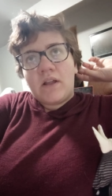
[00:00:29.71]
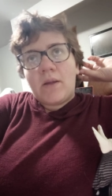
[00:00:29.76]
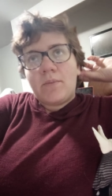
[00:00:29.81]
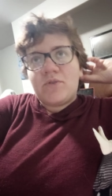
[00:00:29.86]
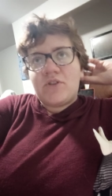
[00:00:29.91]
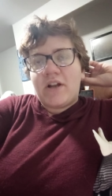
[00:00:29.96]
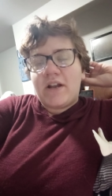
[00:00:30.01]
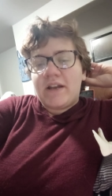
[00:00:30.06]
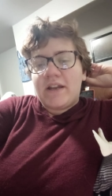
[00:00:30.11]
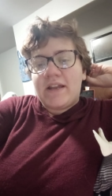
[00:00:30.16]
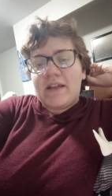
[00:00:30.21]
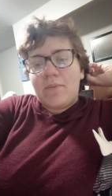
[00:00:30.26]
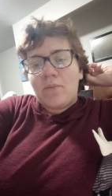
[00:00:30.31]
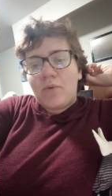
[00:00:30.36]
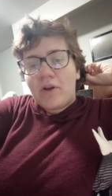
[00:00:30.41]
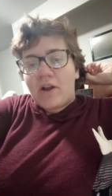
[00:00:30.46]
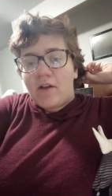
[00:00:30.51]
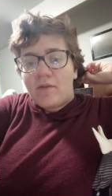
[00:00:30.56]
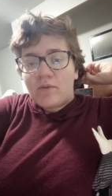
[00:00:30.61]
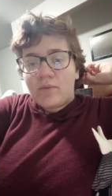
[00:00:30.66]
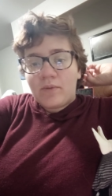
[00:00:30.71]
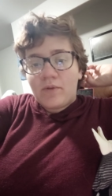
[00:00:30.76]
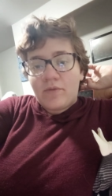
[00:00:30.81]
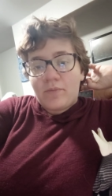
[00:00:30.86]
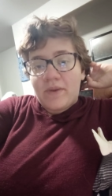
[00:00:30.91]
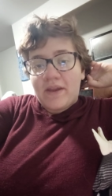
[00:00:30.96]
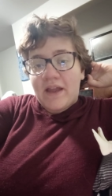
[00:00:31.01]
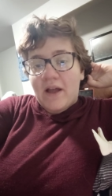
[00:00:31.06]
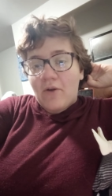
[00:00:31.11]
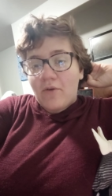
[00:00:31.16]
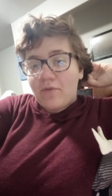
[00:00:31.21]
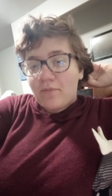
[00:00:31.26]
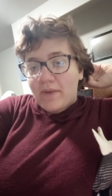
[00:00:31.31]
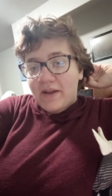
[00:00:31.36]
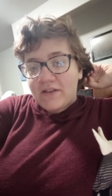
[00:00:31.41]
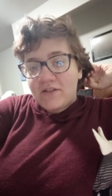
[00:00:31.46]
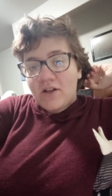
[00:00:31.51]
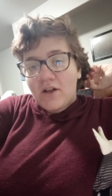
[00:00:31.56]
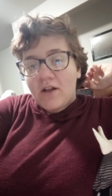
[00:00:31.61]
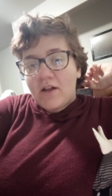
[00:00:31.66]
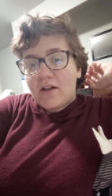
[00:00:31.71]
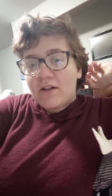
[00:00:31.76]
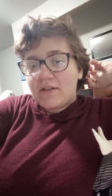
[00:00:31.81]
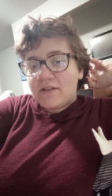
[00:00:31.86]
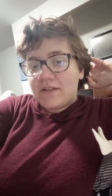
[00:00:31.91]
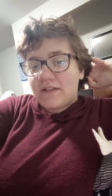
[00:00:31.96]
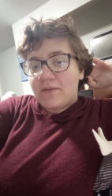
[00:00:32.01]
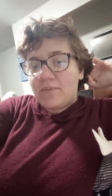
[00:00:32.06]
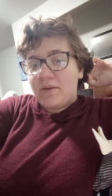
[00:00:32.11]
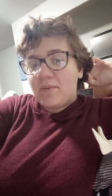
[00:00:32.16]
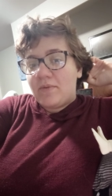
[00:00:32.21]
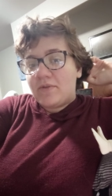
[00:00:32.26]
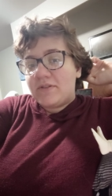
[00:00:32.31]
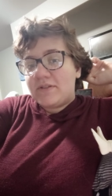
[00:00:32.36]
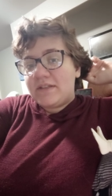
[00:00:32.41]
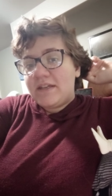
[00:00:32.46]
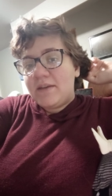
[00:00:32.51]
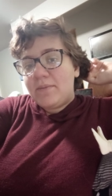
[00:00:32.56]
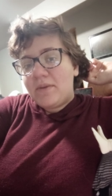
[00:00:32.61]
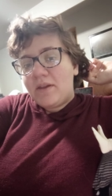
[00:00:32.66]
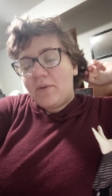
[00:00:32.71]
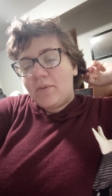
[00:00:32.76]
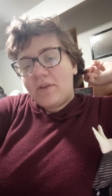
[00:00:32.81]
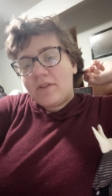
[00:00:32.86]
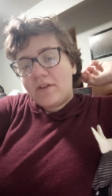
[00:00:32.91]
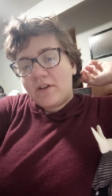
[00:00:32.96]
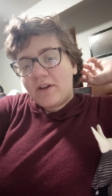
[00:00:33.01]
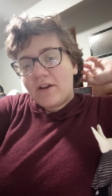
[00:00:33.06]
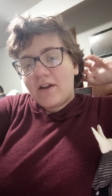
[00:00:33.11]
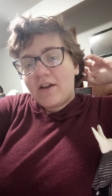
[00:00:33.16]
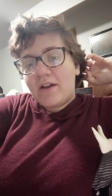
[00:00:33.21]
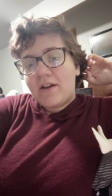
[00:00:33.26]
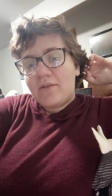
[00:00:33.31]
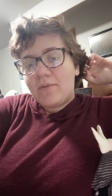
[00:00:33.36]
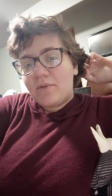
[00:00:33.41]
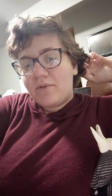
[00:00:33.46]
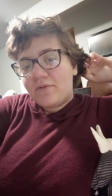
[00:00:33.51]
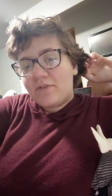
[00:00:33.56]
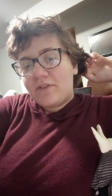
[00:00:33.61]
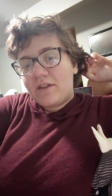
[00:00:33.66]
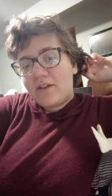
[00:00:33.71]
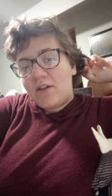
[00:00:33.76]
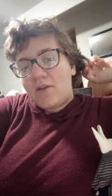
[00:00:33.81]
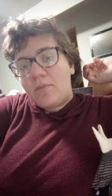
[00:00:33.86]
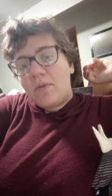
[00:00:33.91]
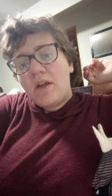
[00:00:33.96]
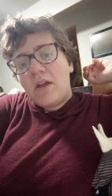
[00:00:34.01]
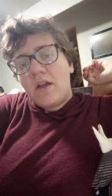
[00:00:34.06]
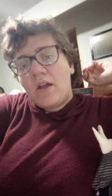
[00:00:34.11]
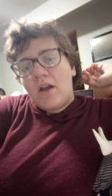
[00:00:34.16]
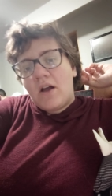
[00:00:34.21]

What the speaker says: I'm trying to get more comfortable with being out with my dolls and letting people see me with them.